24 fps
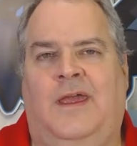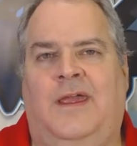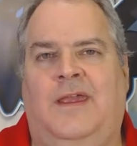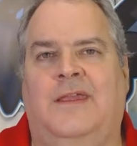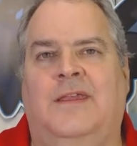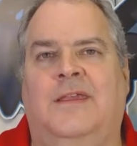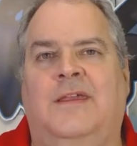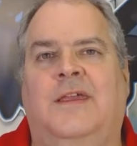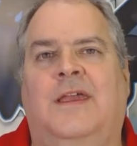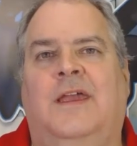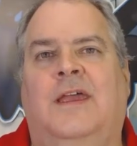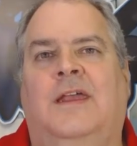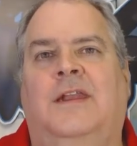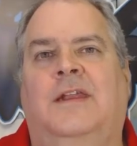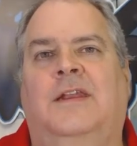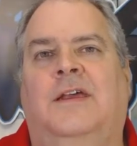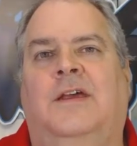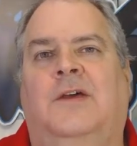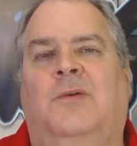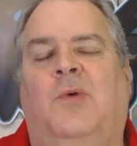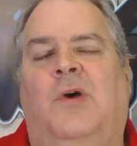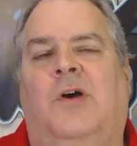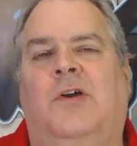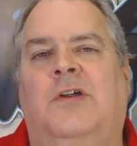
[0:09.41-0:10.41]
Hi, and
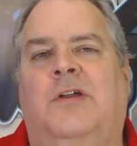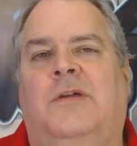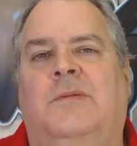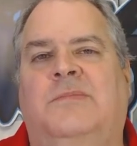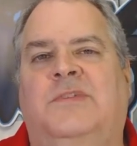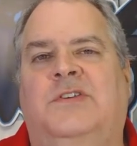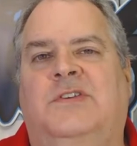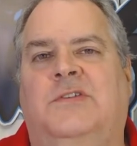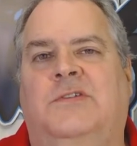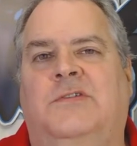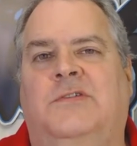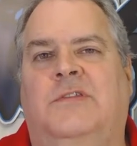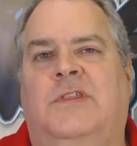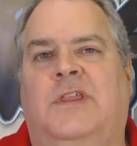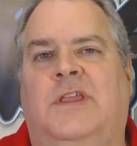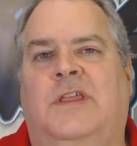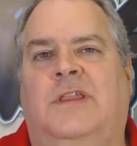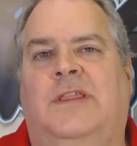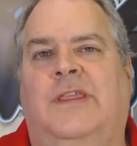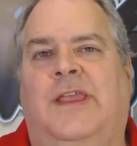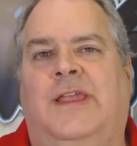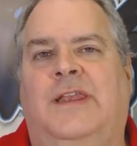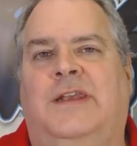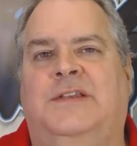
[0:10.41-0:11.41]
welcome to
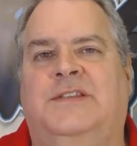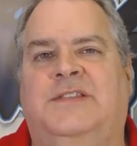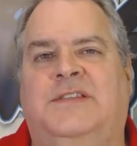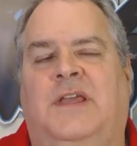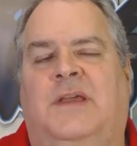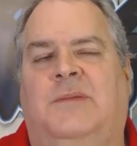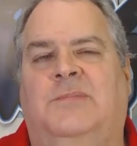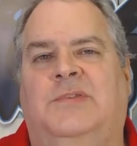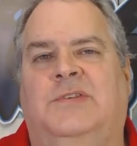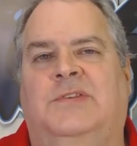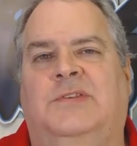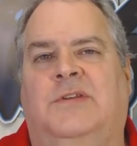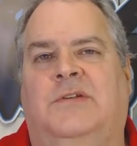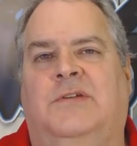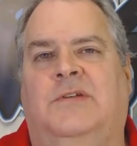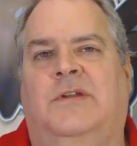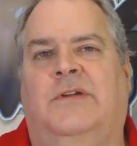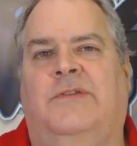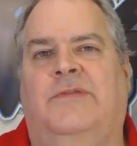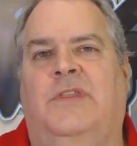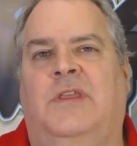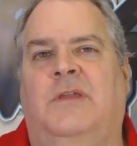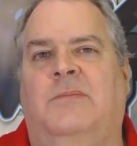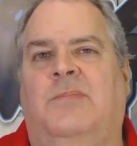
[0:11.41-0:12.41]
the latest episode
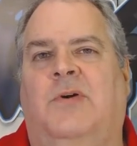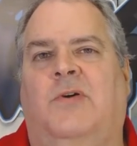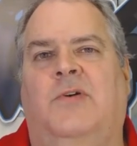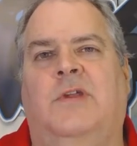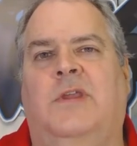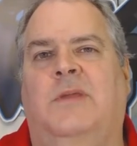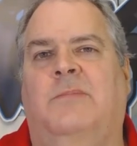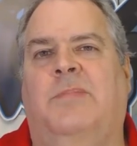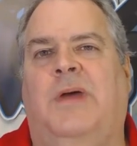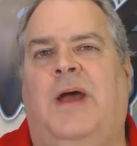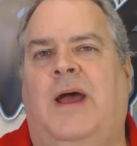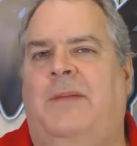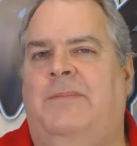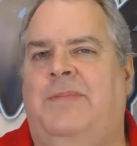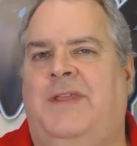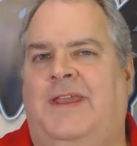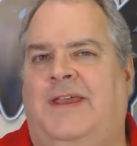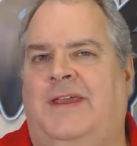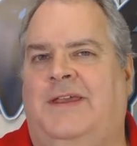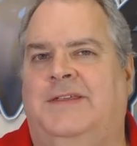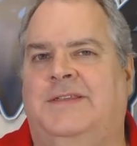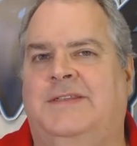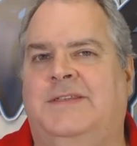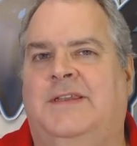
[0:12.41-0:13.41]
of the
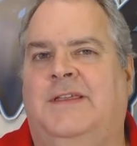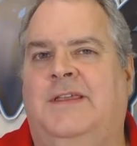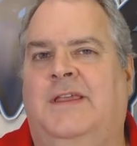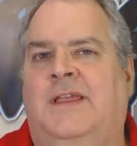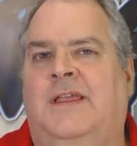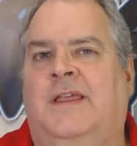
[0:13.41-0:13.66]
PokePopCast.